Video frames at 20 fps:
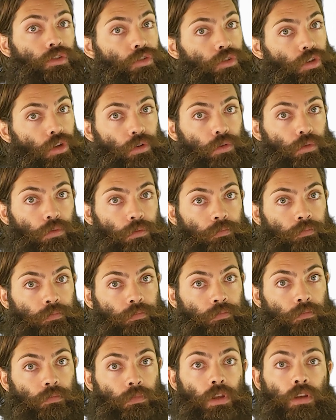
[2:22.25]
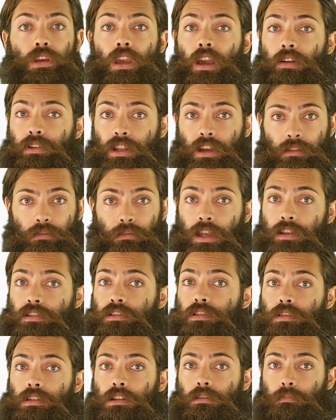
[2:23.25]
Two, you have an
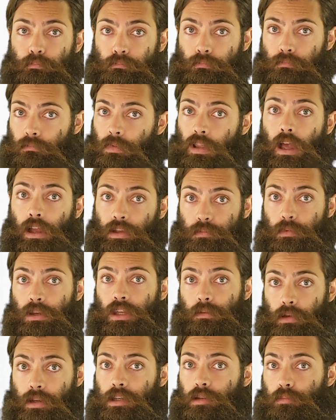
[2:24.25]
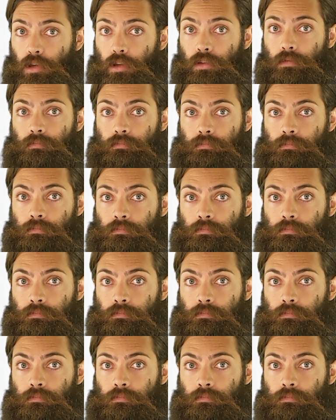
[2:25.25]
outrageously large amount of money to burn.